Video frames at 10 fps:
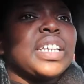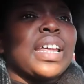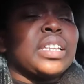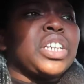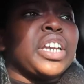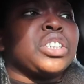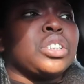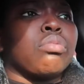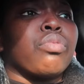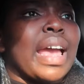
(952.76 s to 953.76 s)
just had a chance
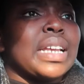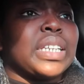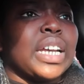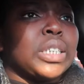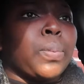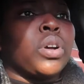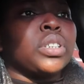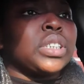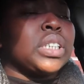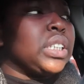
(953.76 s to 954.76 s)
to rest, catch up
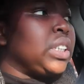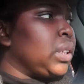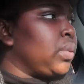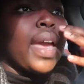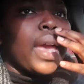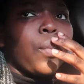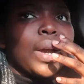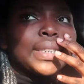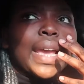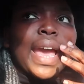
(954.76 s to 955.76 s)
on sleep. It
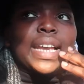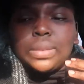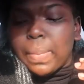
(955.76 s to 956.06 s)
wasn't as